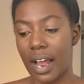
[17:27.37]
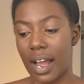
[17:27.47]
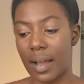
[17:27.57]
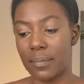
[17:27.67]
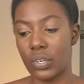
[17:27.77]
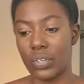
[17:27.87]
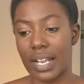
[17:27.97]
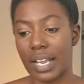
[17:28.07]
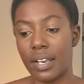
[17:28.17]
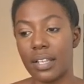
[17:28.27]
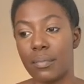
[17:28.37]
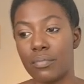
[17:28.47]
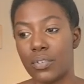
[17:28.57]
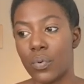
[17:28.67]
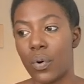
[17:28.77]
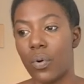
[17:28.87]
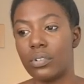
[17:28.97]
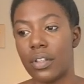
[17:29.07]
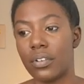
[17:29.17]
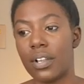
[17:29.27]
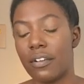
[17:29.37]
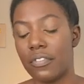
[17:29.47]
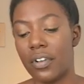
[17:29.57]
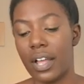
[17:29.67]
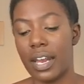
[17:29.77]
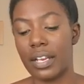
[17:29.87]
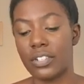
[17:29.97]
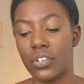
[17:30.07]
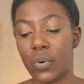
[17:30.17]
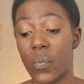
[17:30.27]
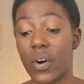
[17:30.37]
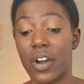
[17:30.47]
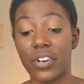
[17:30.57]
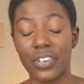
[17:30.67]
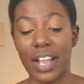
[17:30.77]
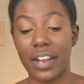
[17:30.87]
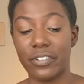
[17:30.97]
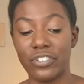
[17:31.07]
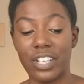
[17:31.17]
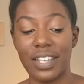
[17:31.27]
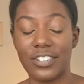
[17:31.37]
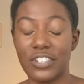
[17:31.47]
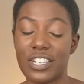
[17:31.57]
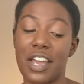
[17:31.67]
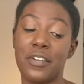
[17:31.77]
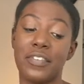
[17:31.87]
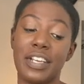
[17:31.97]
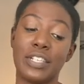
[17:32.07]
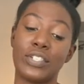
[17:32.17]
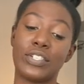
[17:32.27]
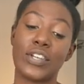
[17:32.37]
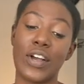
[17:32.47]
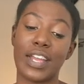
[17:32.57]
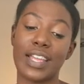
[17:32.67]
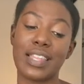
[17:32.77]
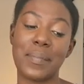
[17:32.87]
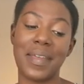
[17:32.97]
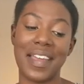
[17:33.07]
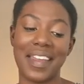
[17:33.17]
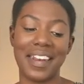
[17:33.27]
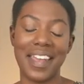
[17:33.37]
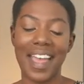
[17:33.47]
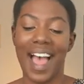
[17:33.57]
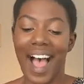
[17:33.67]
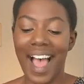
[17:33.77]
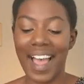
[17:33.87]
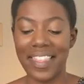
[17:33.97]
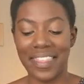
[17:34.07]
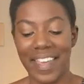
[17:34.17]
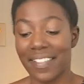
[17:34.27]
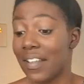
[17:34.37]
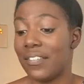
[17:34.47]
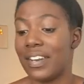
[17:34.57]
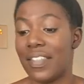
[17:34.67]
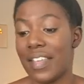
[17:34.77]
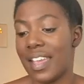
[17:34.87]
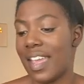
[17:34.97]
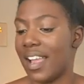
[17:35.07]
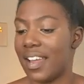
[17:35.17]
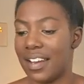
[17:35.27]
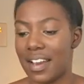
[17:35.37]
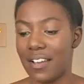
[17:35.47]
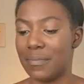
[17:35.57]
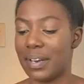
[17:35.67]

You're taking them to a whole nother level and it's your watery energy that's just kind of like sucking them in and they love it and they can't get enough.